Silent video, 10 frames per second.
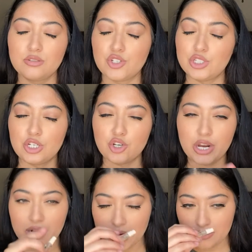just a
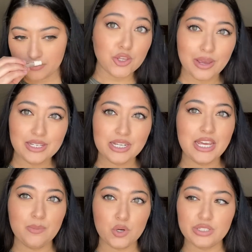cherry. You get to
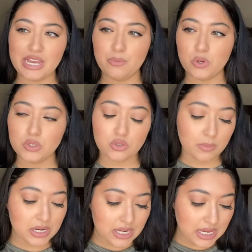keep your sample, so
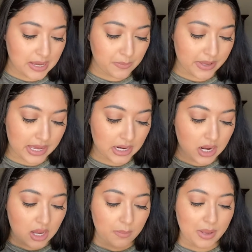I'm gonna keep it,
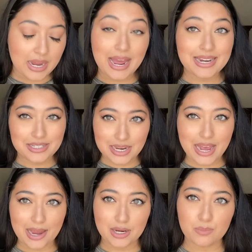but I did
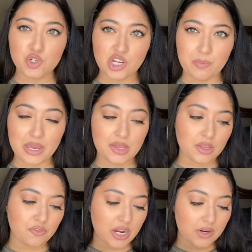end up shipping the
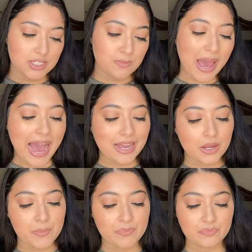fragrance
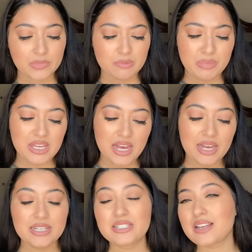back
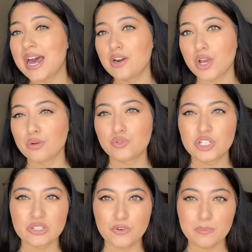because, I don't know,
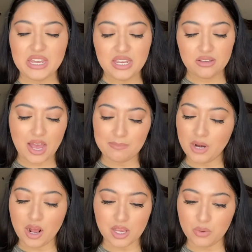just for me, I'm
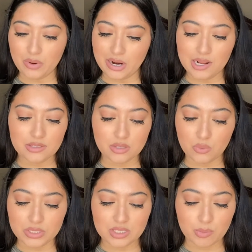not gonna wear it, so
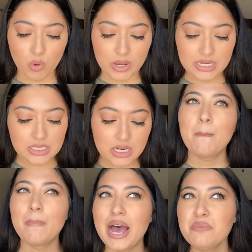what's the point?
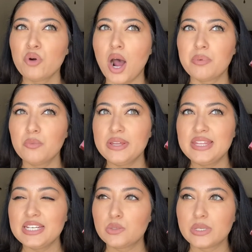My problem with
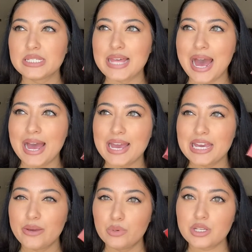this was that
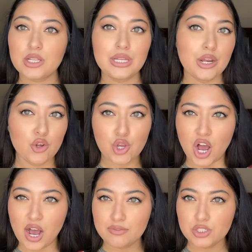it was a little
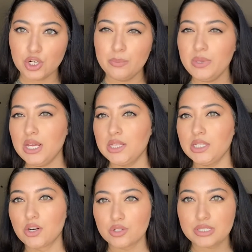cough syrupy, a
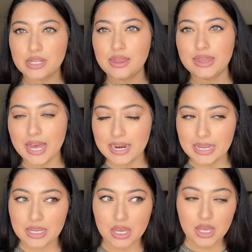little
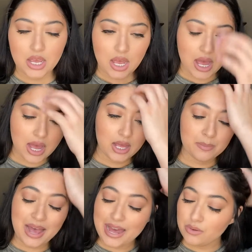synthetic.
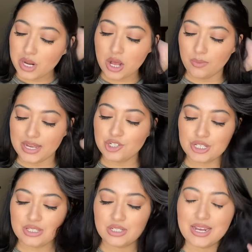Um, I don't know, I
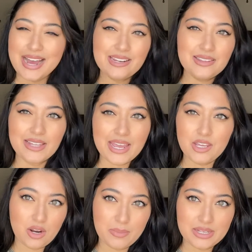just, I didn't like
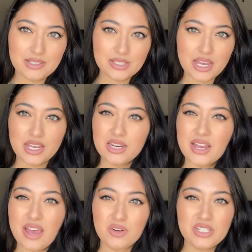it on my skin.
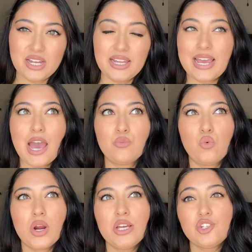Every time, like I
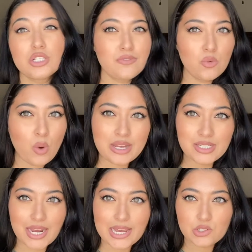wore it just for one
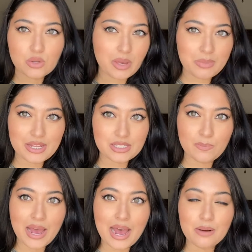day, so maybe that's
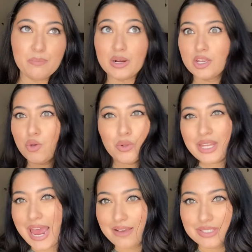bad, but you
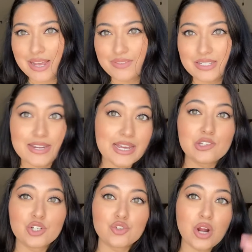only have seven
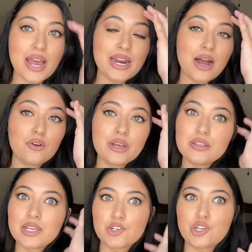days to try it out
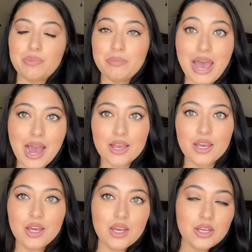and like ship it back.
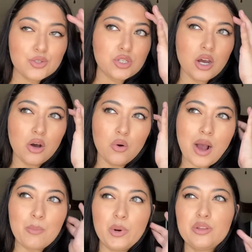So
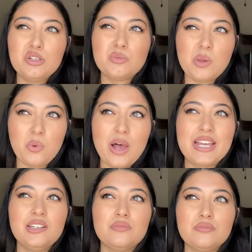I'm one of those people, I
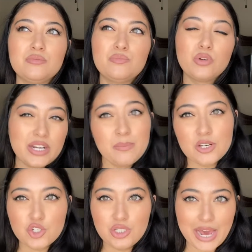can pretty
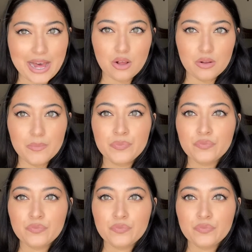much tell